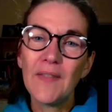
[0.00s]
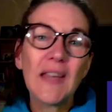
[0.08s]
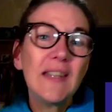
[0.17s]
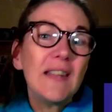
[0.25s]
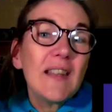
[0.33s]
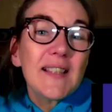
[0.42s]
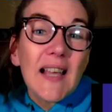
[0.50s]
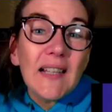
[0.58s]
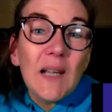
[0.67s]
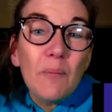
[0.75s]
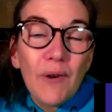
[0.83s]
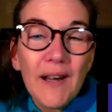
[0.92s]
And then in the
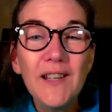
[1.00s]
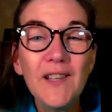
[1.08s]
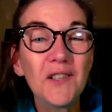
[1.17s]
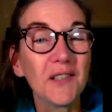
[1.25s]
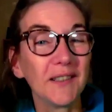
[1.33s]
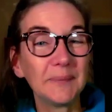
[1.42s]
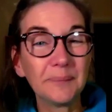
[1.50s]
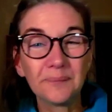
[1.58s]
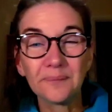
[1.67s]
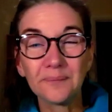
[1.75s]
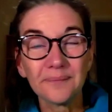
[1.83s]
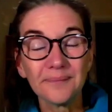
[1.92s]
celebration,
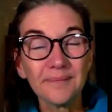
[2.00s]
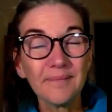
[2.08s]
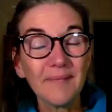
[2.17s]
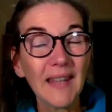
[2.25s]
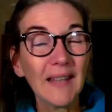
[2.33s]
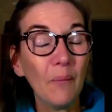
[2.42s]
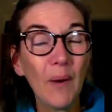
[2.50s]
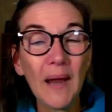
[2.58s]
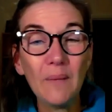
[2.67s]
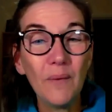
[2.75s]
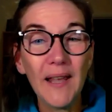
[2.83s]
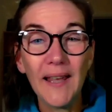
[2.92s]

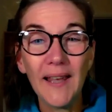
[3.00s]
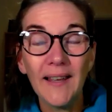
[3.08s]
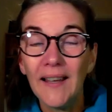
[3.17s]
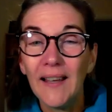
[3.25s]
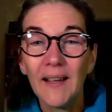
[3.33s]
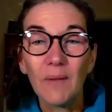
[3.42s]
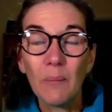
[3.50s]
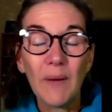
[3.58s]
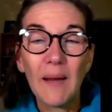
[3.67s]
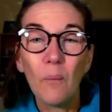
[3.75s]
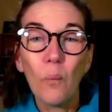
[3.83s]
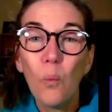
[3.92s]
when we're when
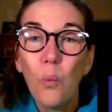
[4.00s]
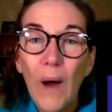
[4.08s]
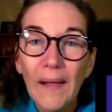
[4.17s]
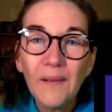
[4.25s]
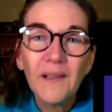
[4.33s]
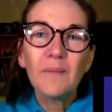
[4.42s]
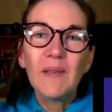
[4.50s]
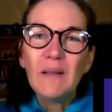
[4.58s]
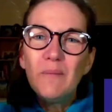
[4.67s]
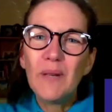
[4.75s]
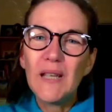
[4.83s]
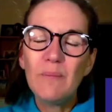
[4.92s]
we're
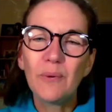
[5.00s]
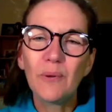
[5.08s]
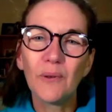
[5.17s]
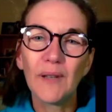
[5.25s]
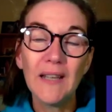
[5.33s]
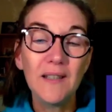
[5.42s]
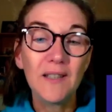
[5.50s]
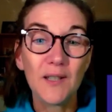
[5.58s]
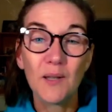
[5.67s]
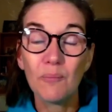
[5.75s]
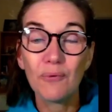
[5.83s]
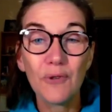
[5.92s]
welcoming people
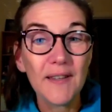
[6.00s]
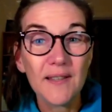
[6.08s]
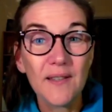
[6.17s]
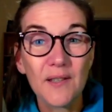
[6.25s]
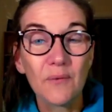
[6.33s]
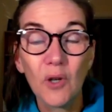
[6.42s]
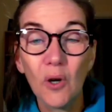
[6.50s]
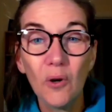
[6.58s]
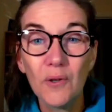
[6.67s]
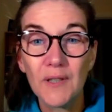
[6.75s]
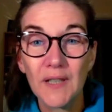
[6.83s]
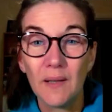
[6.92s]
into the presence of
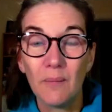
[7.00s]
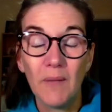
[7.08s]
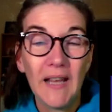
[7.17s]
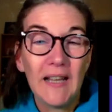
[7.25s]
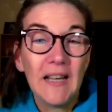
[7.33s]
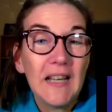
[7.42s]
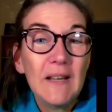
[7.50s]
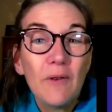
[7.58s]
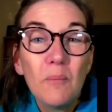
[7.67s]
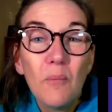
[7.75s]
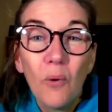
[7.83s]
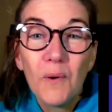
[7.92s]
God in, a, in an
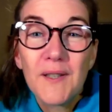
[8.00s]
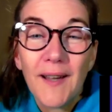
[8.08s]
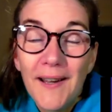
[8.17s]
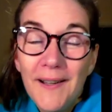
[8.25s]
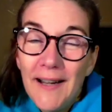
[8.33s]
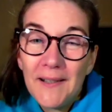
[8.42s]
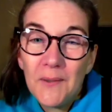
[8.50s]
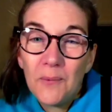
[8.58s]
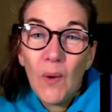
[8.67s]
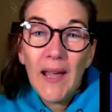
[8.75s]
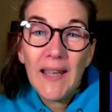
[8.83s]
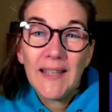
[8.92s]
even more
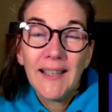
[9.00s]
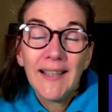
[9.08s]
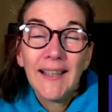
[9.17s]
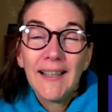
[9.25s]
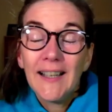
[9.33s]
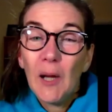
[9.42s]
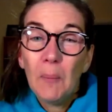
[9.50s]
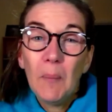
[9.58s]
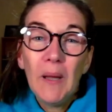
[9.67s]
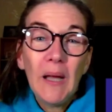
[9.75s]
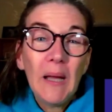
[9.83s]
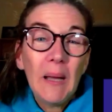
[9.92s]
direct way,
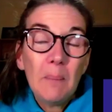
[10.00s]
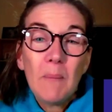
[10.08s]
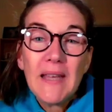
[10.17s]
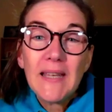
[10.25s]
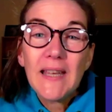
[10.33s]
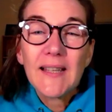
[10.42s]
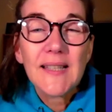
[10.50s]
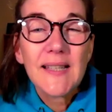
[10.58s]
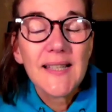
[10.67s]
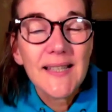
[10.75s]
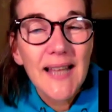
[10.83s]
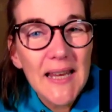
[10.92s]
um, making a
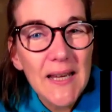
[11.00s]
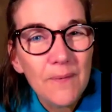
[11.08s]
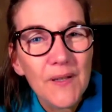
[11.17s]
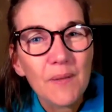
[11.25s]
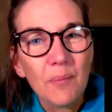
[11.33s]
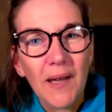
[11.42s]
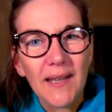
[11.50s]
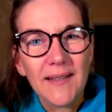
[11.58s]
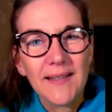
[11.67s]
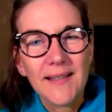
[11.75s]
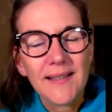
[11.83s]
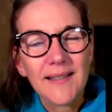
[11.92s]
safe
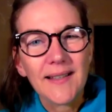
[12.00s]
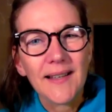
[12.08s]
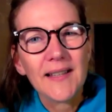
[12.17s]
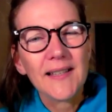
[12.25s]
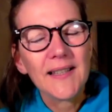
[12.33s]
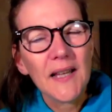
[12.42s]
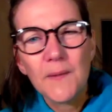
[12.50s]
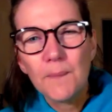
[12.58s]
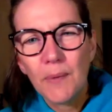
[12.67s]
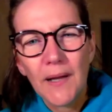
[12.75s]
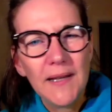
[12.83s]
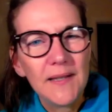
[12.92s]
space, a
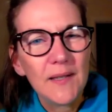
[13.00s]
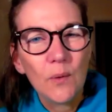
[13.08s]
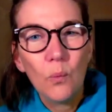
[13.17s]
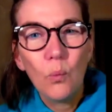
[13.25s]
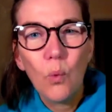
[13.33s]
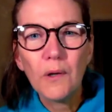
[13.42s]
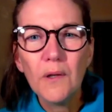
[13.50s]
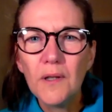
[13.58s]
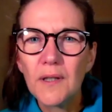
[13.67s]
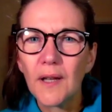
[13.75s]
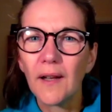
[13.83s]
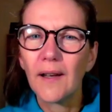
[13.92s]
safe place to
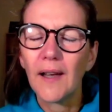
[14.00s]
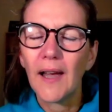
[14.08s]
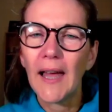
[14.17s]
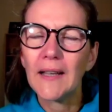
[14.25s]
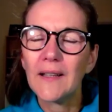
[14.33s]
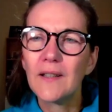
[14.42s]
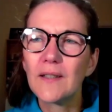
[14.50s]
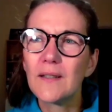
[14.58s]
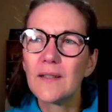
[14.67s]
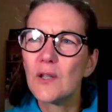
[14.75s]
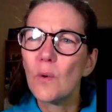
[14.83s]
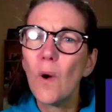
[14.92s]
wonder and
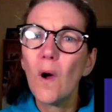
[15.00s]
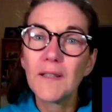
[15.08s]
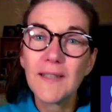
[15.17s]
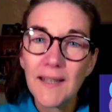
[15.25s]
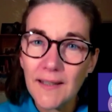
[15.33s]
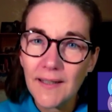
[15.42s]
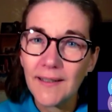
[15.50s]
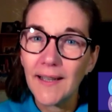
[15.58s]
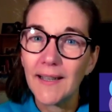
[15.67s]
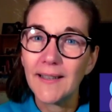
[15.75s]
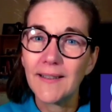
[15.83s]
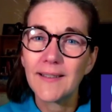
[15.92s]
to
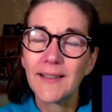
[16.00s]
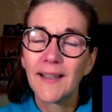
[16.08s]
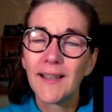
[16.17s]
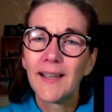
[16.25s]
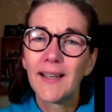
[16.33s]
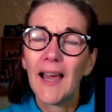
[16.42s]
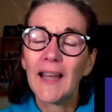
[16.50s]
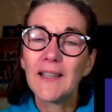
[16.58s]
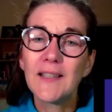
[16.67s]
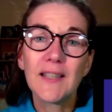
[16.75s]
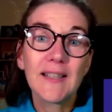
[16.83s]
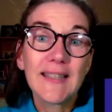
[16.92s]
articulate
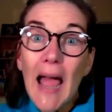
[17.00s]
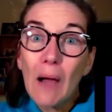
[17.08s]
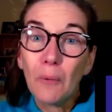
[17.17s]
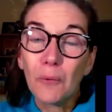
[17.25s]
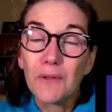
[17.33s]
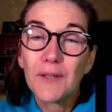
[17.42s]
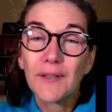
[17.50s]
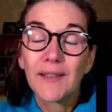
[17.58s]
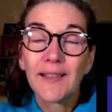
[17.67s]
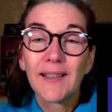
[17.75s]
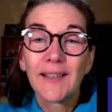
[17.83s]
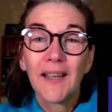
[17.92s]
and to doubt
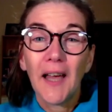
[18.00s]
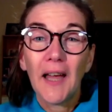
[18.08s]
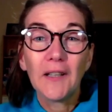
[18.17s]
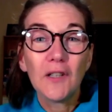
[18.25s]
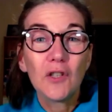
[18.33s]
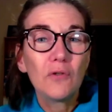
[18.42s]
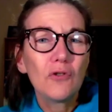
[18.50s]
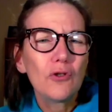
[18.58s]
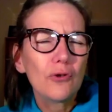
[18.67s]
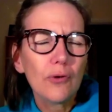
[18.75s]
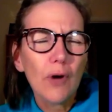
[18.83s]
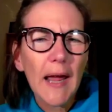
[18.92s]
and to
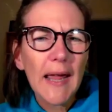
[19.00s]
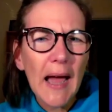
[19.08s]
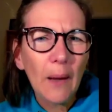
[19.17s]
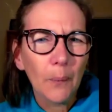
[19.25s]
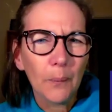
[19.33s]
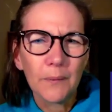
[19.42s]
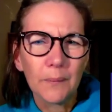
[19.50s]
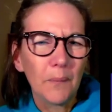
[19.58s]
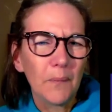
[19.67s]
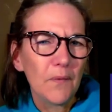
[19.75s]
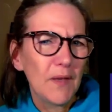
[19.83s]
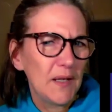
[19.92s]
try out
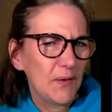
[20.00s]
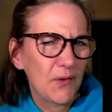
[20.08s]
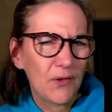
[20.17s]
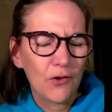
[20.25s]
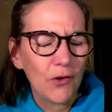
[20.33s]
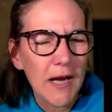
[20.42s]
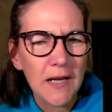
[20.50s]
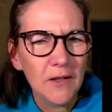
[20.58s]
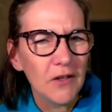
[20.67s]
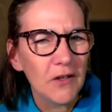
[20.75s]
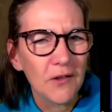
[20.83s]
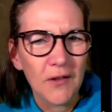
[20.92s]
this
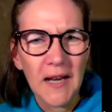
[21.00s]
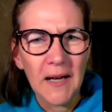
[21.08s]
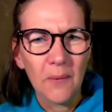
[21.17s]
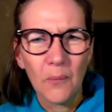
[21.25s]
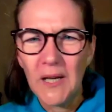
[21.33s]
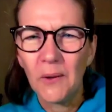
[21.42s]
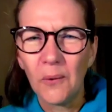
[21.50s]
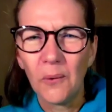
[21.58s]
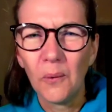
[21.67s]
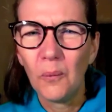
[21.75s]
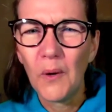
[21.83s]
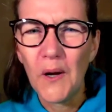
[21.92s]
strange thing we
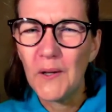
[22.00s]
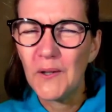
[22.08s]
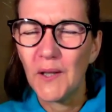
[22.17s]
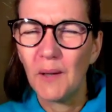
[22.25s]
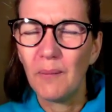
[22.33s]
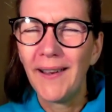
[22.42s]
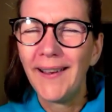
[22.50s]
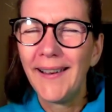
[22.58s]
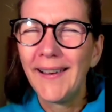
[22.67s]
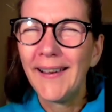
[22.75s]
call worship.